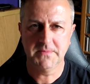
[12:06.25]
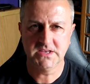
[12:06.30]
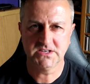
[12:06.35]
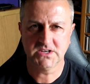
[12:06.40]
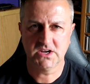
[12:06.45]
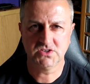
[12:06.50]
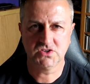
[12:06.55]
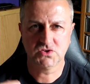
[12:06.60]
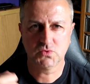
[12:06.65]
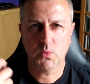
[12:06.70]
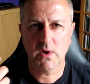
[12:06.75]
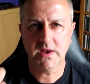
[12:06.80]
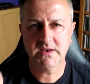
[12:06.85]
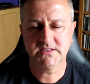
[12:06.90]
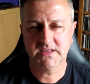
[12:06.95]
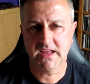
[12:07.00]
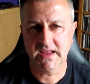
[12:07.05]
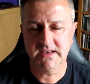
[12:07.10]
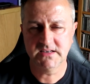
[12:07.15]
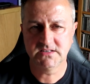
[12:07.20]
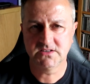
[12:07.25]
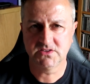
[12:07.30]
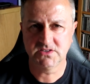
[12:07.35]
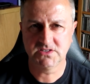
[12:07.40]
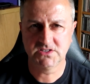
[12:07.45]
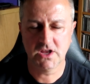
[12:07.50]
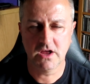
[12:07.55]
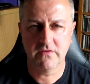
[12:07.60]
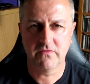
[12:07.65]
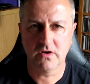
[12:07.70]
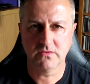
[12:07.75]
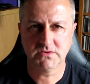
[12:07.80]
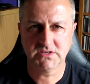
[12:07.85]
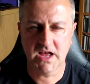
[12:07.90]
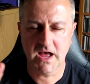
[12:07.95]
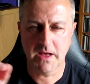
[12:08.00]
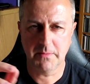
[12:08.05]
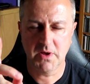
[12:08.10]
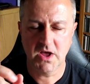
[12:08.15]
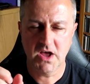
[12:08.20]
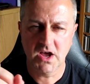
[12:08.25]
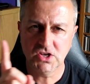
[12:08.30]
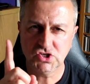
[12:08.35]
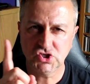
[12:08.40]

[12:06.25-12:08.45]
is I just went into the servo tab